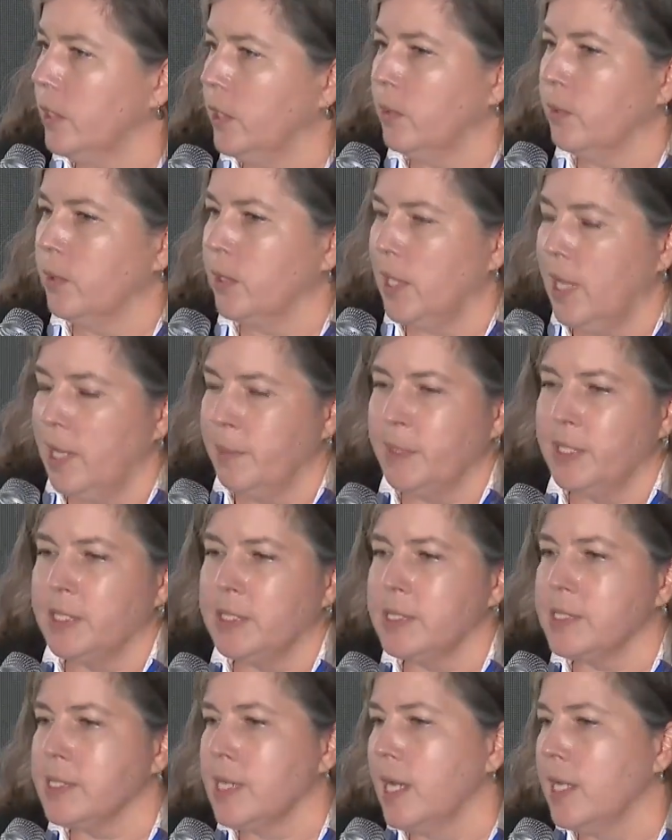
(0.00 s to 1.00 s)
climate
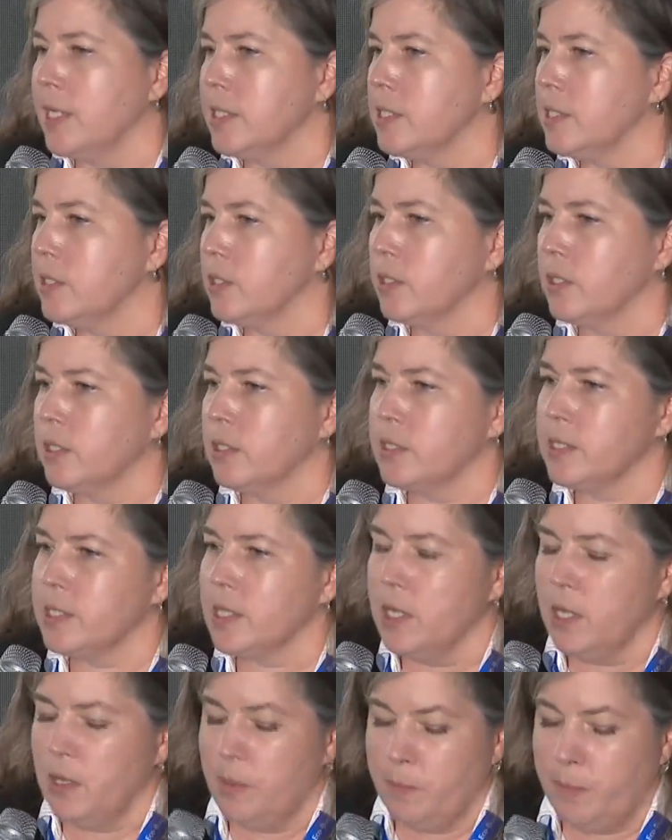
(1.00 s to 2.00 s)
disasters,
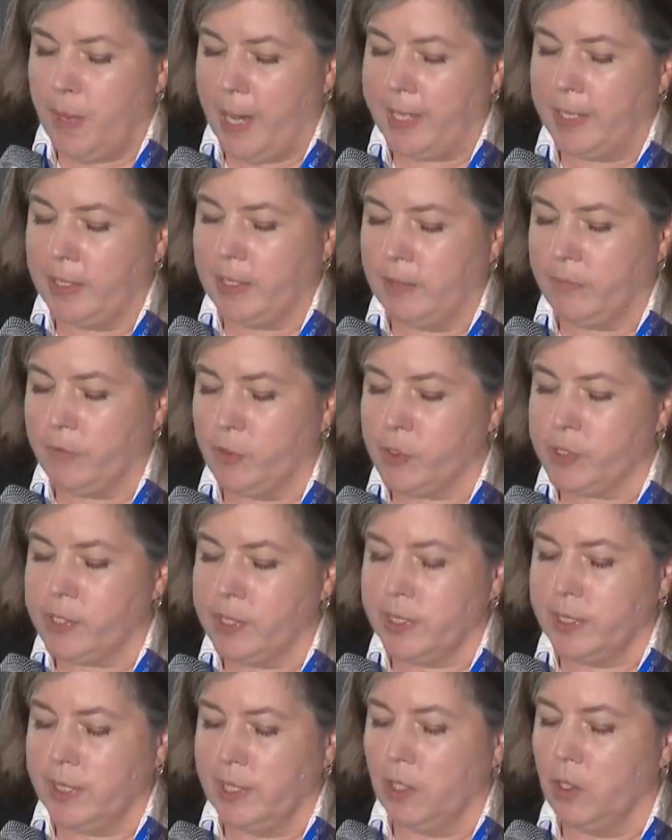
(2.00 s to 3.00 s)

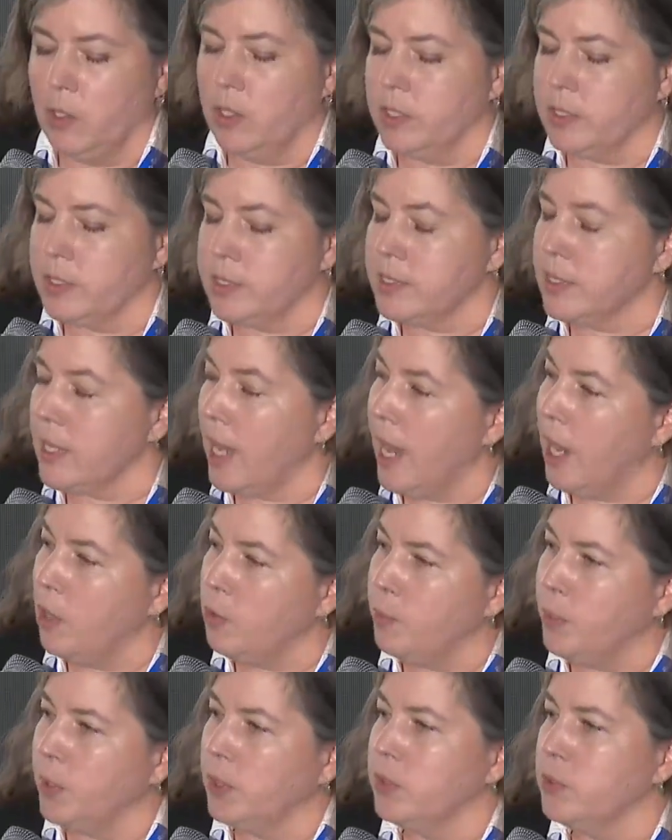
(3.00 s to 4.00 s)
biodiversity loss, how
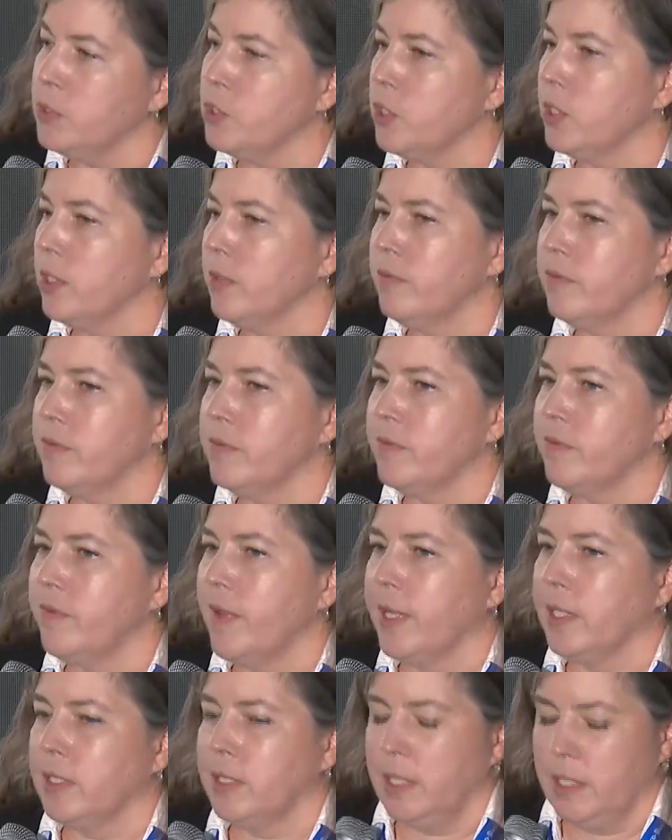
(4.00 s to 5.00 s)
pollution is
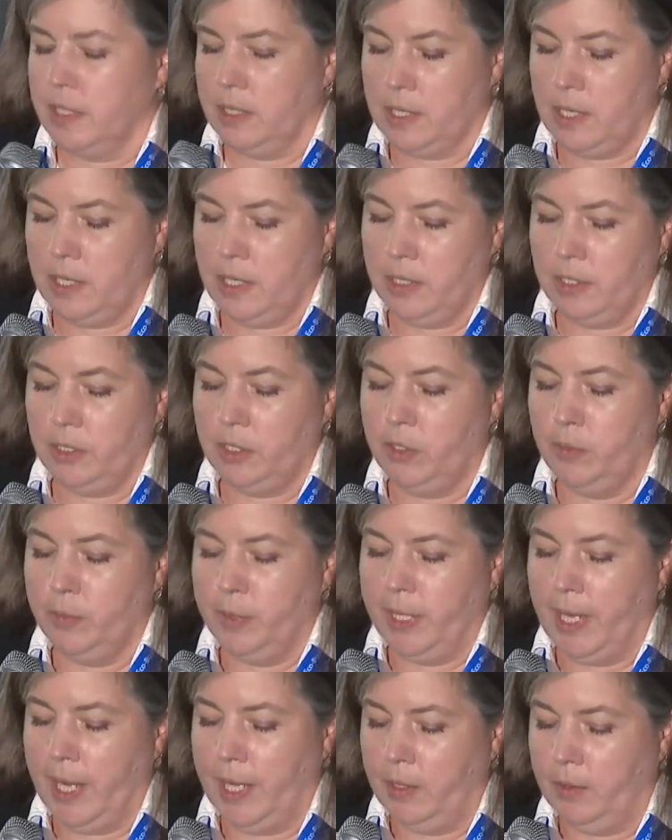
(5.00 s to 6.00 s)
affecting human
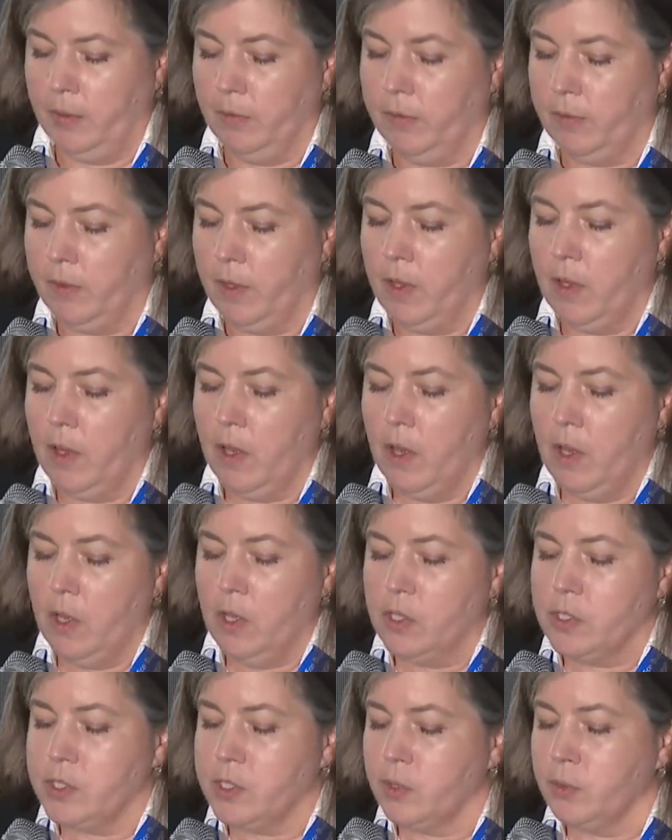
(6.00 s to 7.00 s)
health.
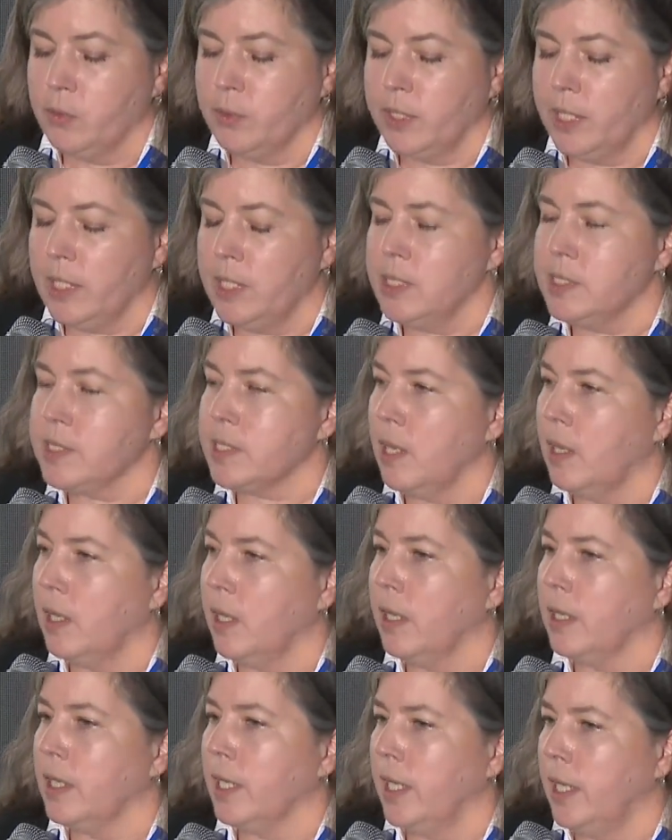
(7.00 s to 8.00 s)
So these
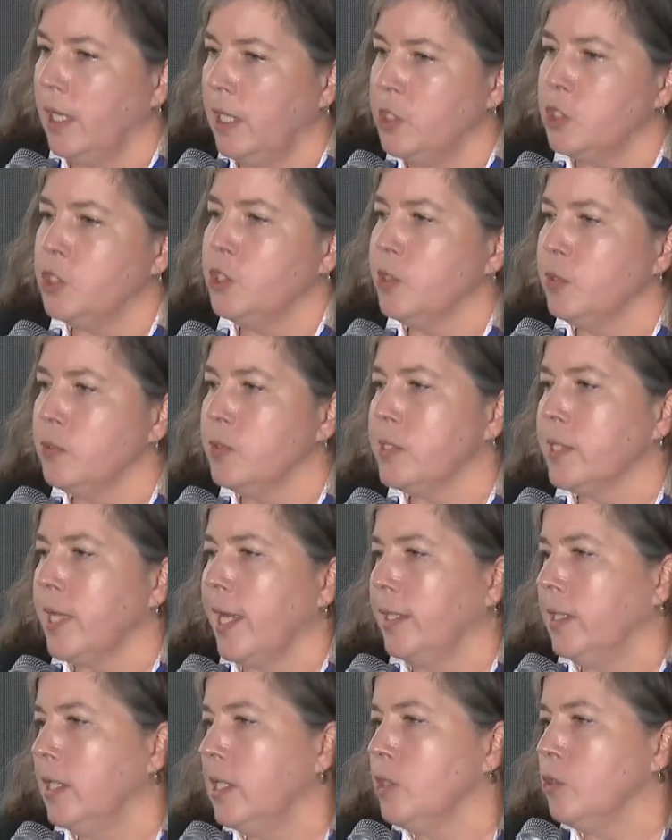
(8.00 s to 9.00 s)
are issues
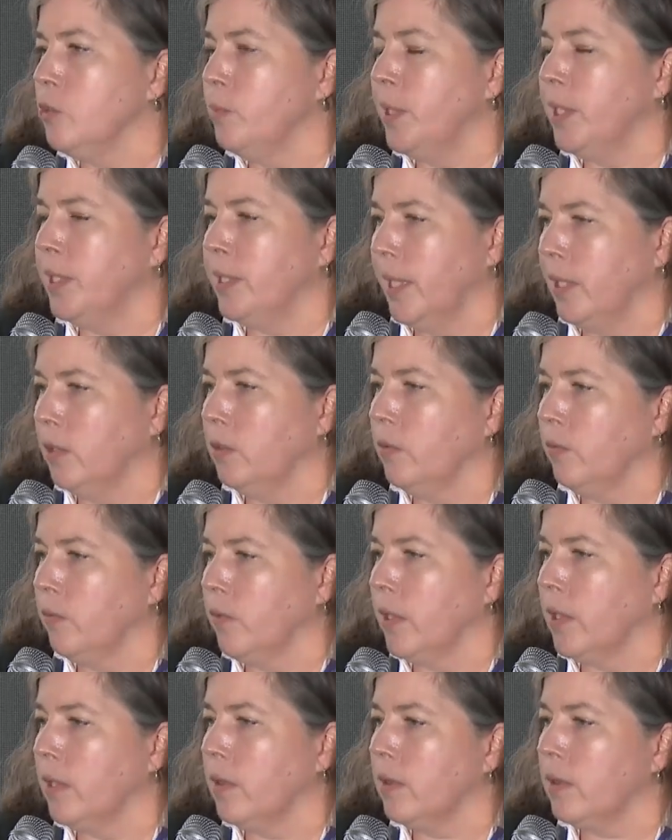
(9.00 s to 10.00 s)
that need to be dealt
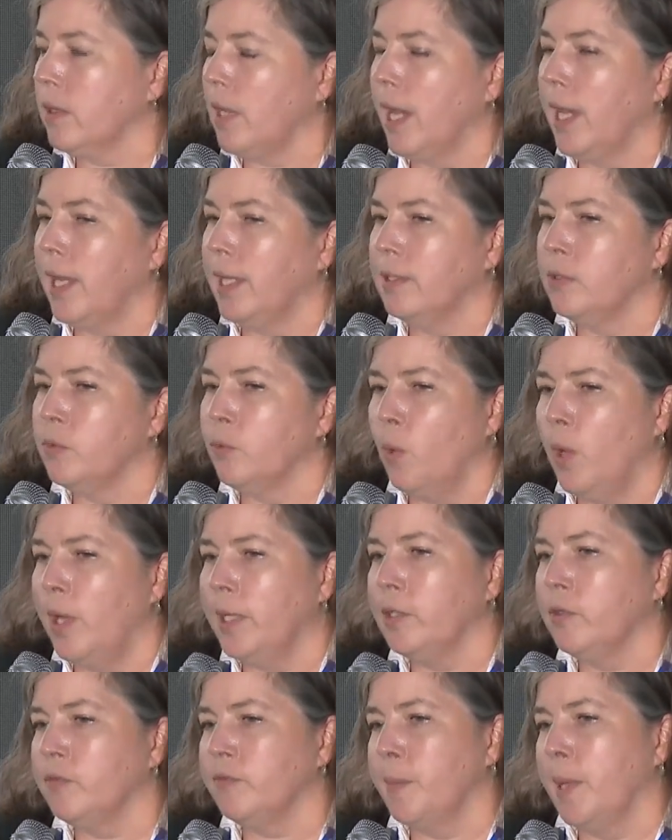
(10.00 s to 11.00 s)
with. And one
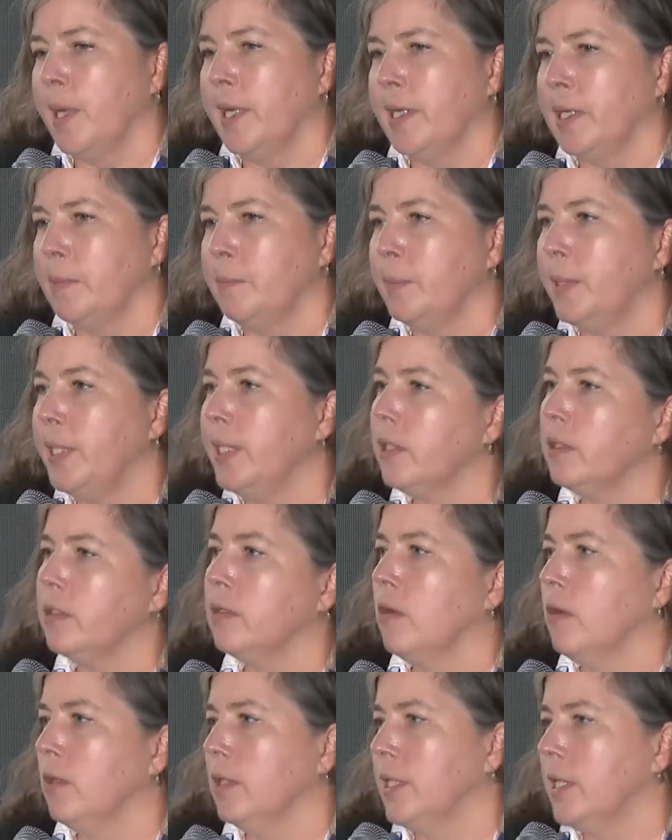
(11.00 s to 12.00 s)
of my peer
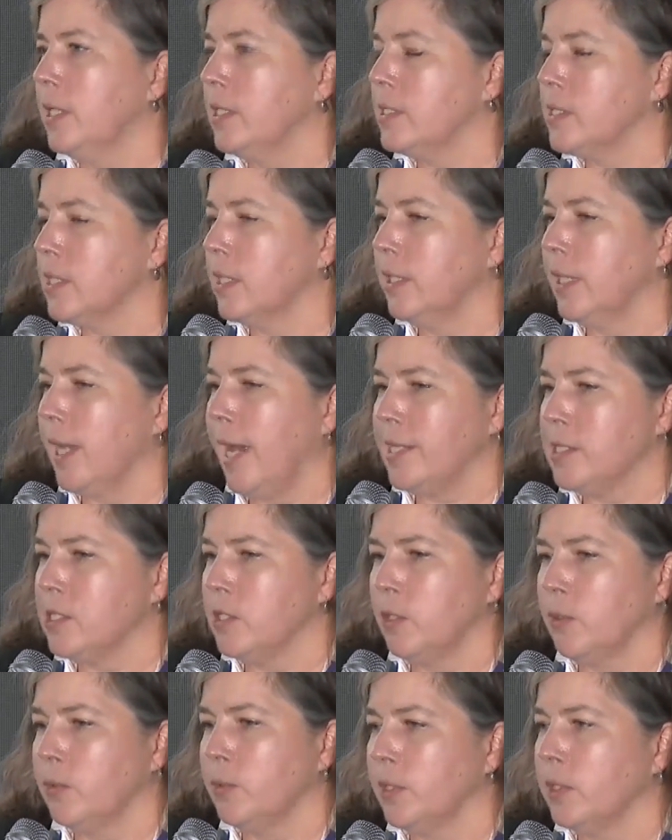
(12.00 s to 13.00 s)
colleagues in the asset
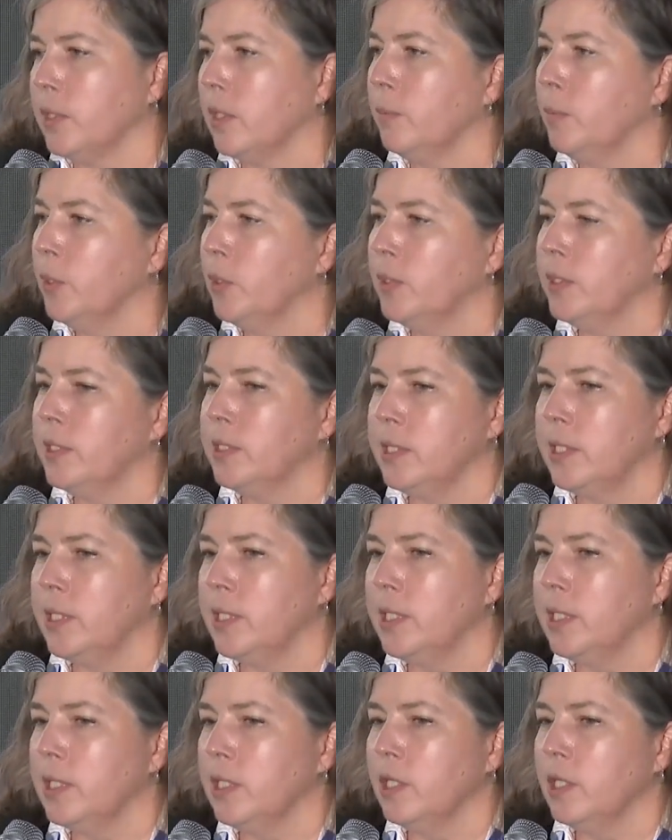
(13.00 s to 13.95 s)
owner community